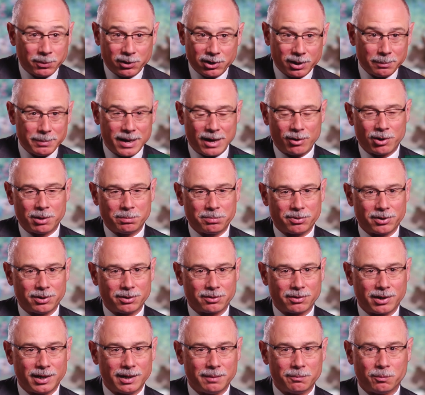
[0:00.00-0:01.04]
part about our
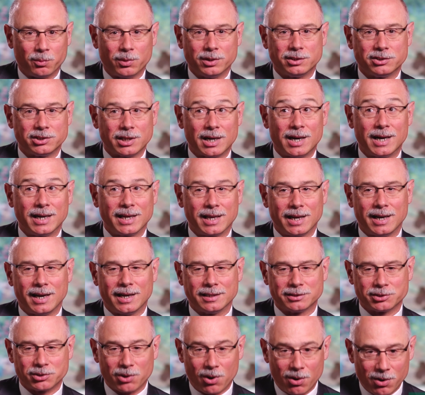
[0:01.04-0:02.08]
program, which I get
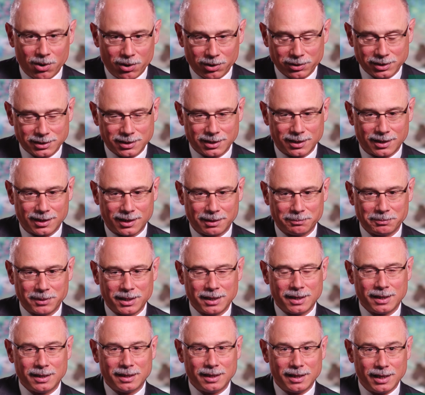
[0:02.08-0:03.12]
asked all the time,
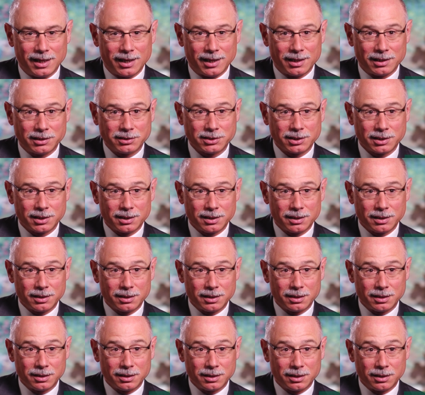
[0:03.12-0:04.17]
is
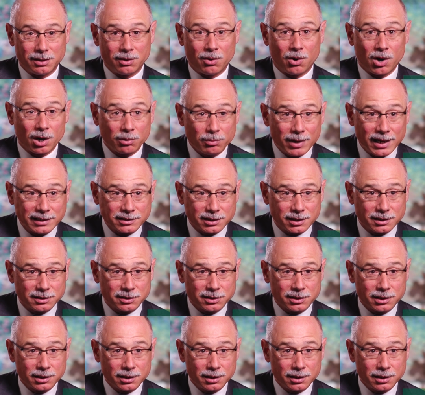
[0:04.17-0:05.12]
our residents.